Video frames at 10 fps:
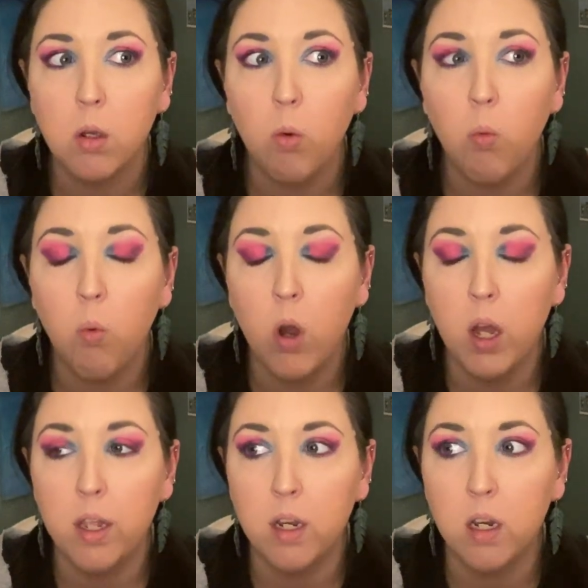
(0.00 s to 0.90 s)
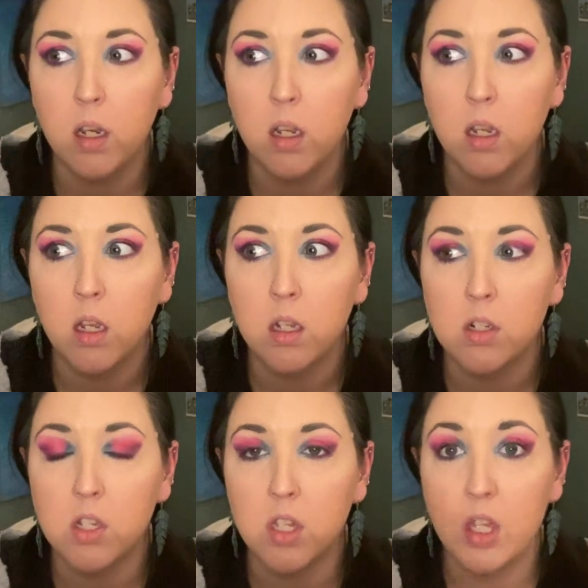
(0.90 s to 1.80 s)
one
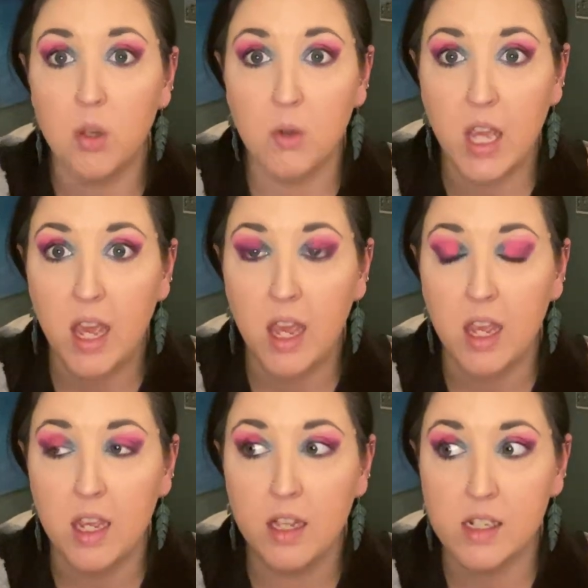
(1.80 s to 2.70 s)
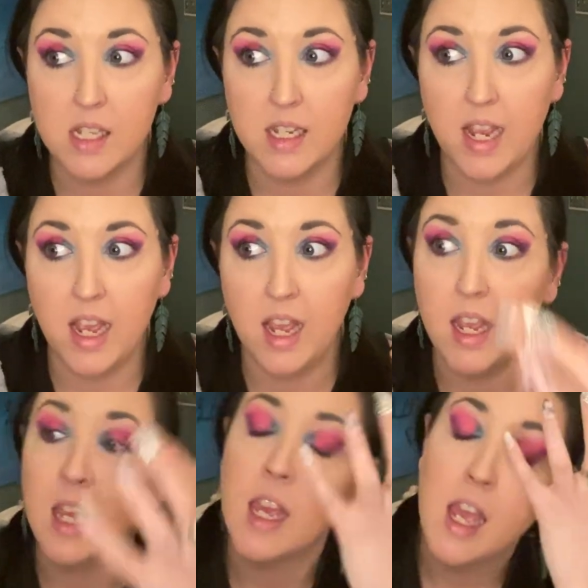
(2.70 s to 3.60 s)
to the UK
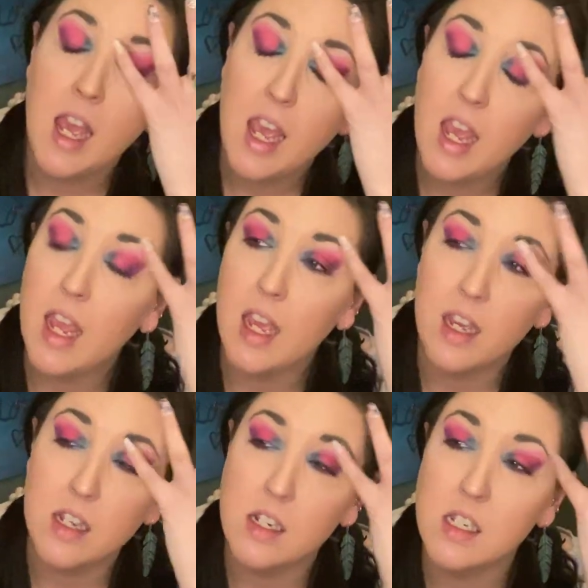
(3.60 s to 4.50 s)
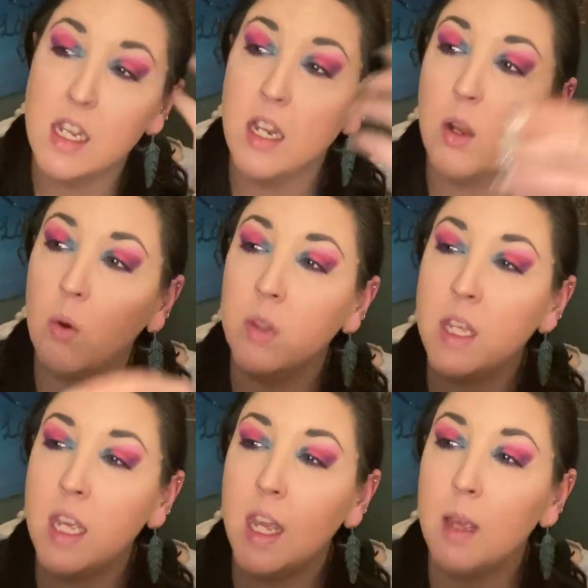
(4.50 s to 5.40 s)
today and it
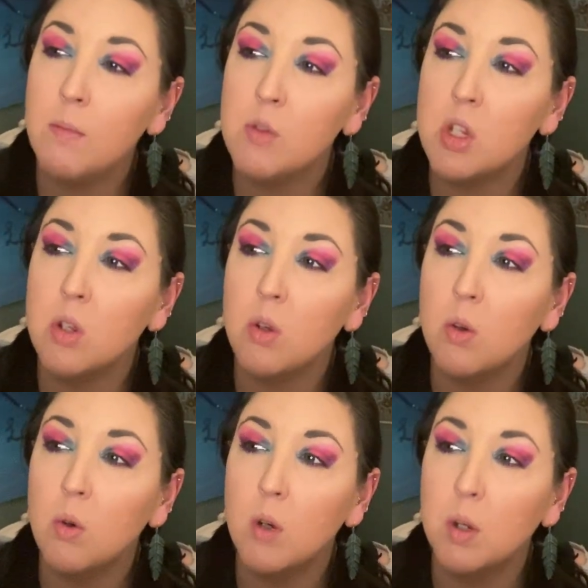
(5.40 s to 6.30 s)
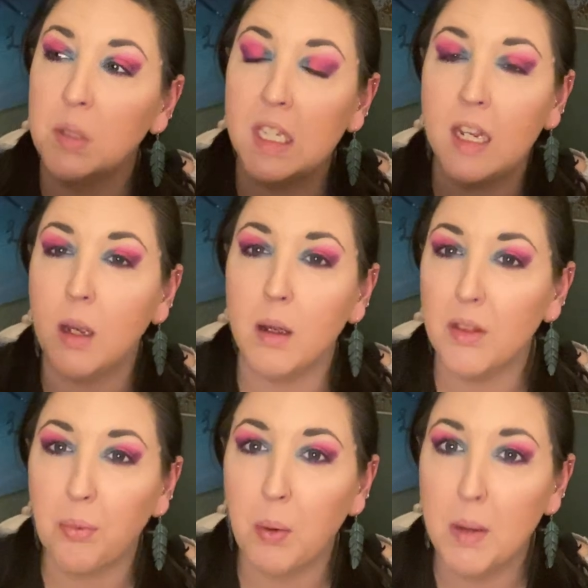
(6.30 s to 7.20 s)
only came to, it was like
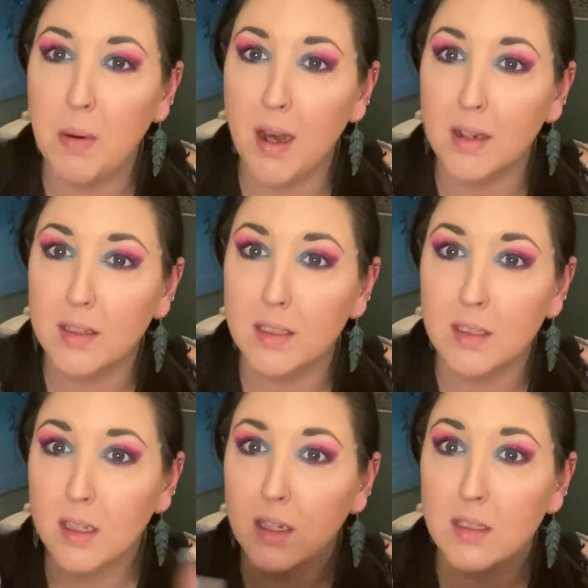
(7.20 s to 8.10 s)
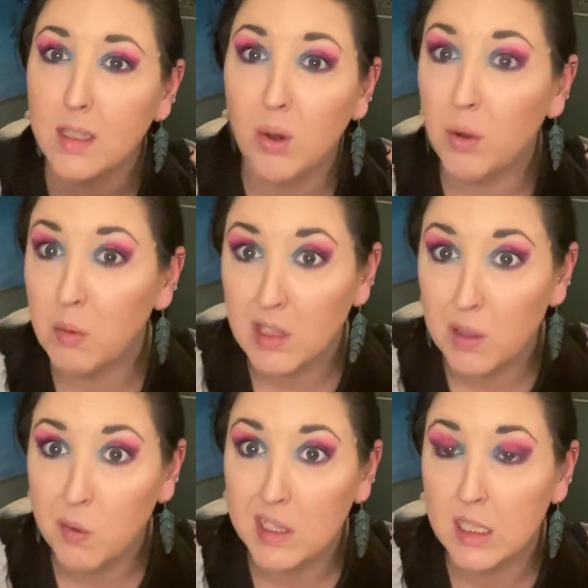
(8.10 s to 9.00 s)
three bucks. So it really
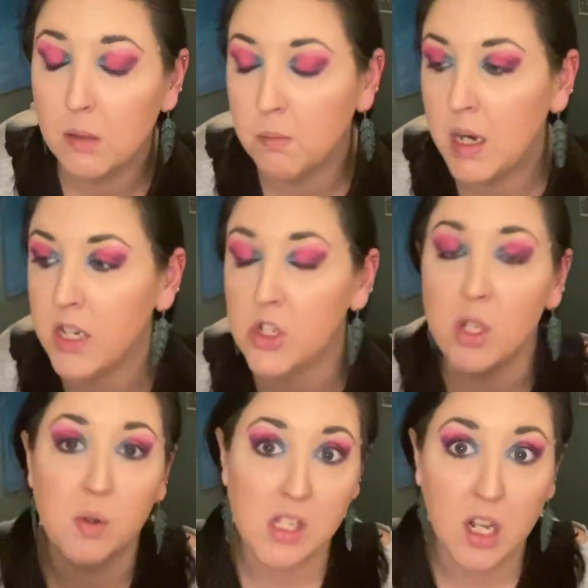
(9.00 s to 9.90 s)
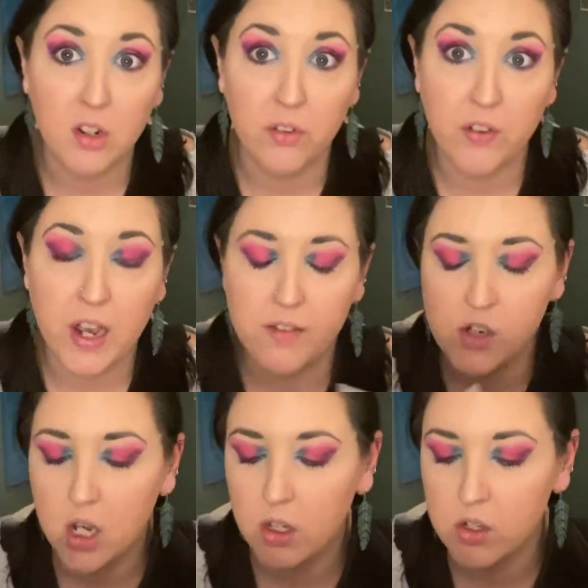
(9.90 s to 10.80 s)
wasn't much. So it's under
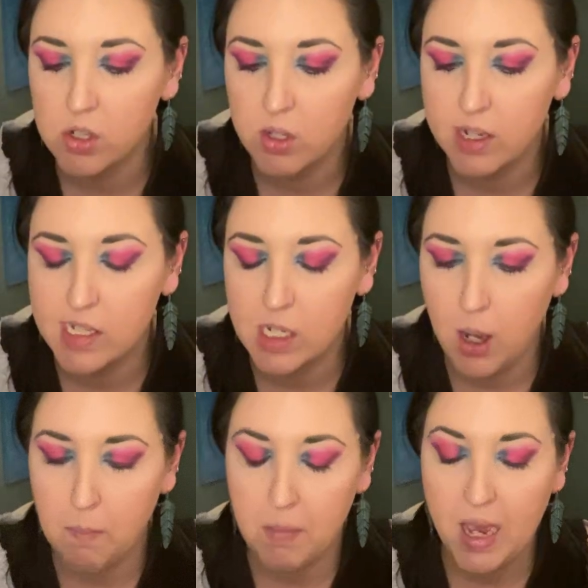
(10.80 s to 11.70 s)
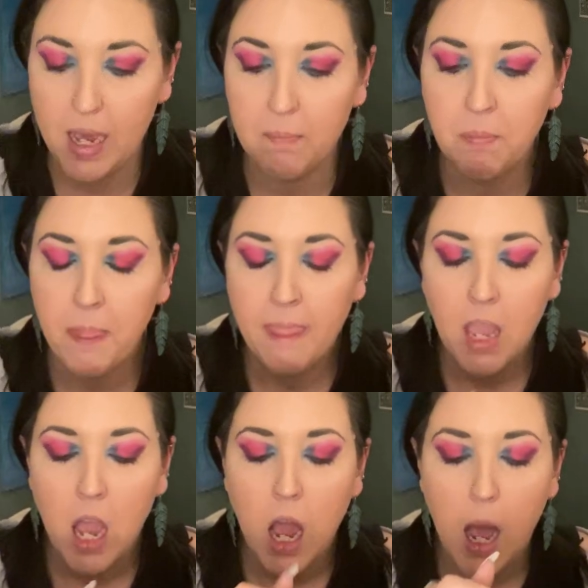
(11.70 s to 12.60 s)
$5, so that's not bad.
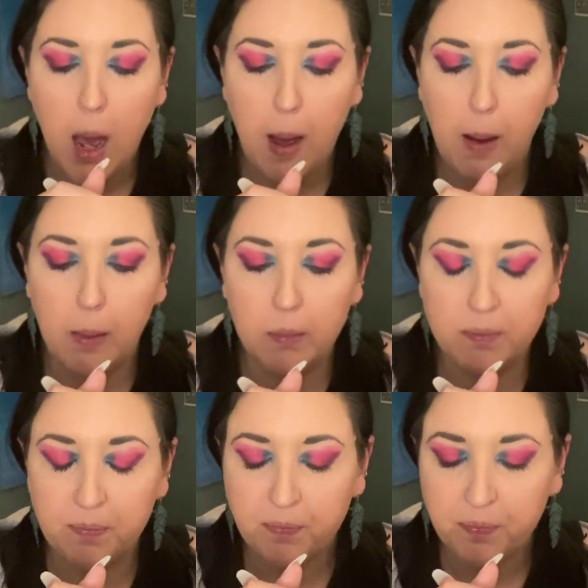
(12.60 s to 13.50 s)
Um,